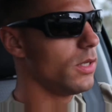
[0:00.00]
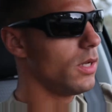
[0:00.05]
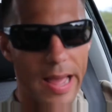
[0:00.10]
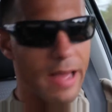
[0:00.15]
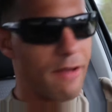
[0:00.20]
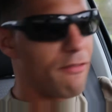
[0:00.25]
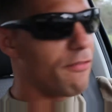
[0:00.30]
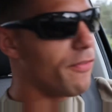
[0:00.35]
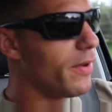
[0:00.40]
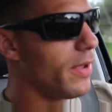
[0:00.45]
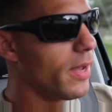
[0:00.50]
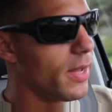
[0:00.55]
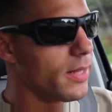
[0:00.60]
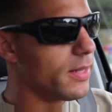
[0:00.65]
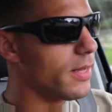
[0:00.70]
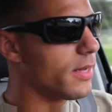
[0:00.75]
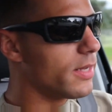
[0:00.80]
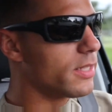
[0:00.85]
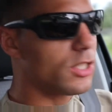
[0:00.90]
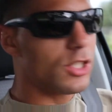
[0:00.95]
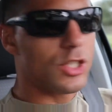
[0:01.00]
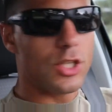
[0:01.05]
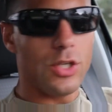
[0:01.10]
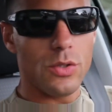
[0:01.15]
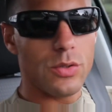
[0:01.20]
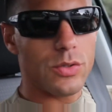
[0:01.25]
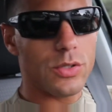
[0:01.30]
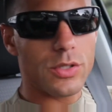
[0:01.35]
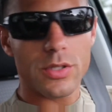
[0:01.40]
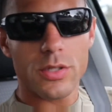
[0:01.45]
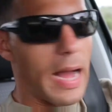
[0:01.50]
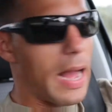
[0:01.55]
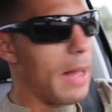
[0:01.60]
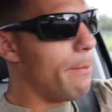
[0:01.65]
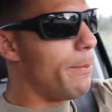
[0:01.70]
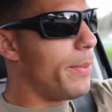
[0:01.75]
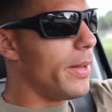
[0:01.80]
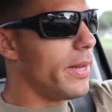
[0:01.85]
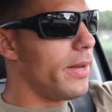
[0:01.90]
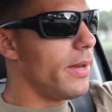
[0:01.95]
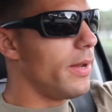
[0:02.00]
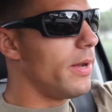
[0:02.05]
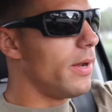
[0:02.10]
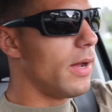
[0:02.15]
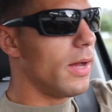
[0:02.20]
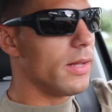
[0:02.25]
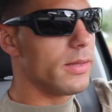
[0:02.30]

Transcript: Every other excuse, I've been there,